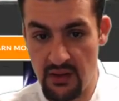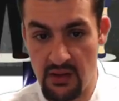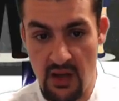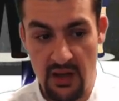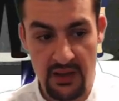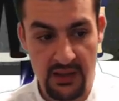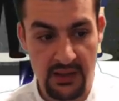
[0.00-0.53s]
log
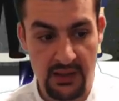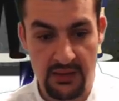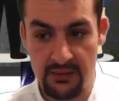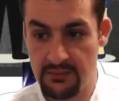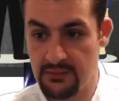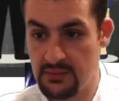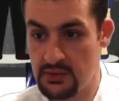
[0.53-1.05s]
in
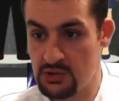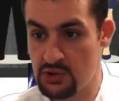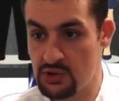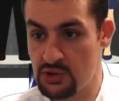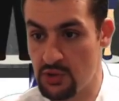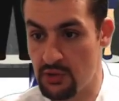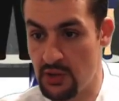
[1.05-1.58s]
and
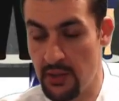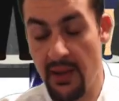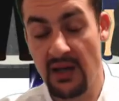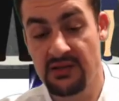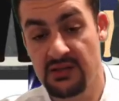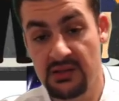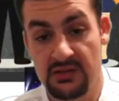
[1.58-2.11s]
show you. I'm
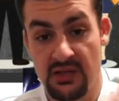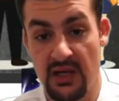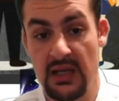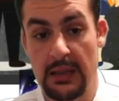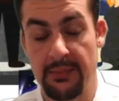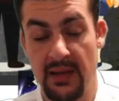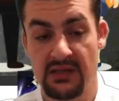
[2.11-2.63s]

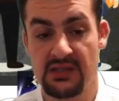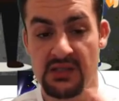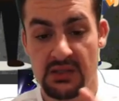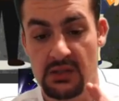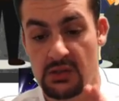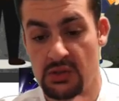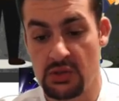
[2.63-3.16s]
actually gonna
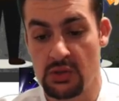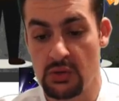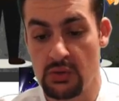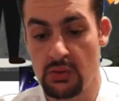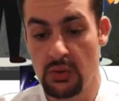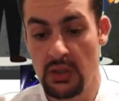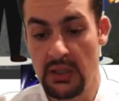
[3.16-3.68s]
do
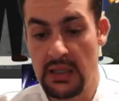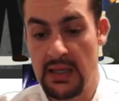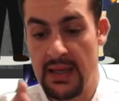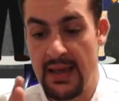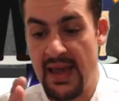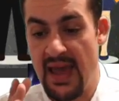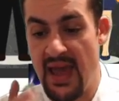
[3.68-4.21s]

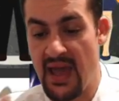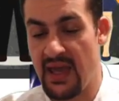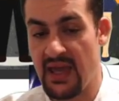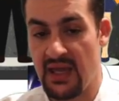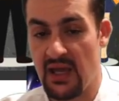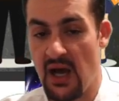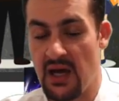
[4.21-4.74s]

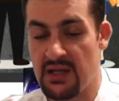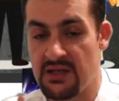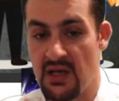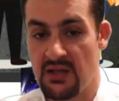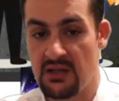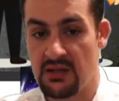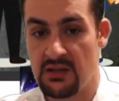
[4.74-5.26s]

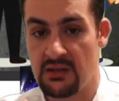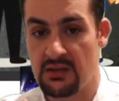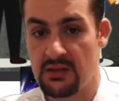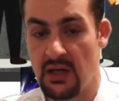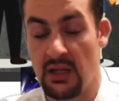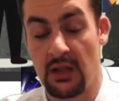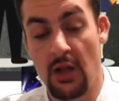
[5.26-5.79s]
another
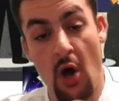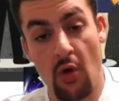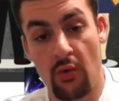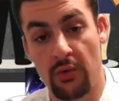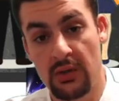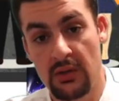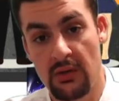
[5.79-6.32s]

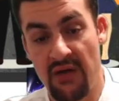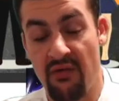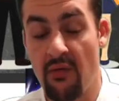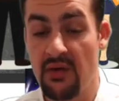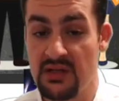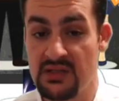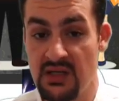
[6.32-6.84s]
loan. I've already
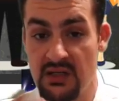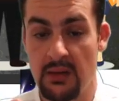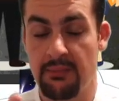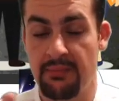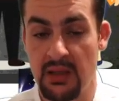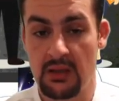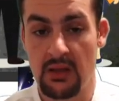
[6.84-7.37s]
done a
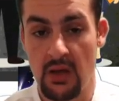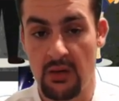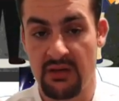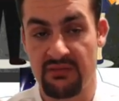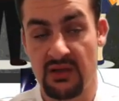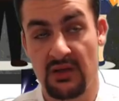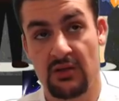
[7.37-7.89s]
big loan. I've
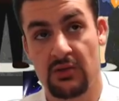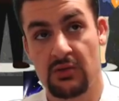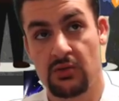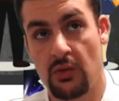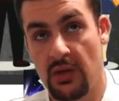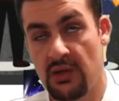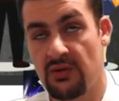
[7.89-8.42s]
done a
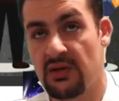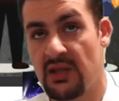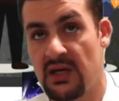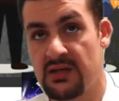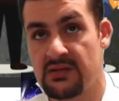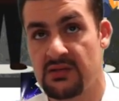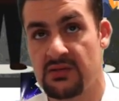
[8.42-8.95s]

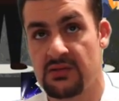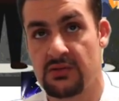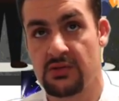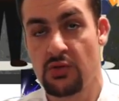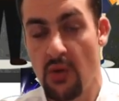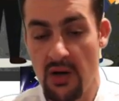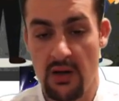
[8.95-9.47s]

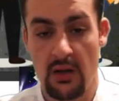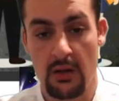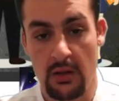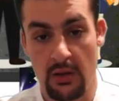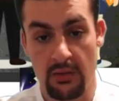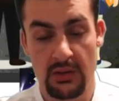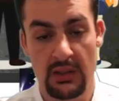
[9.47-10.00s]
$23,200
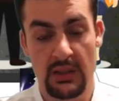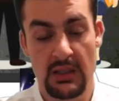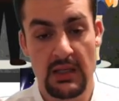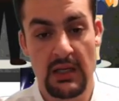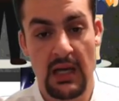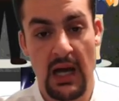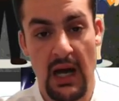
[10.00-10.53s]
loan.
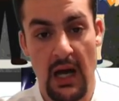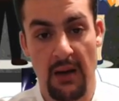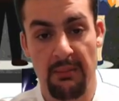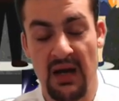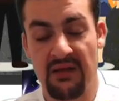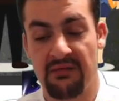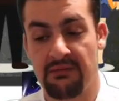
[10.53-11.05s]
I've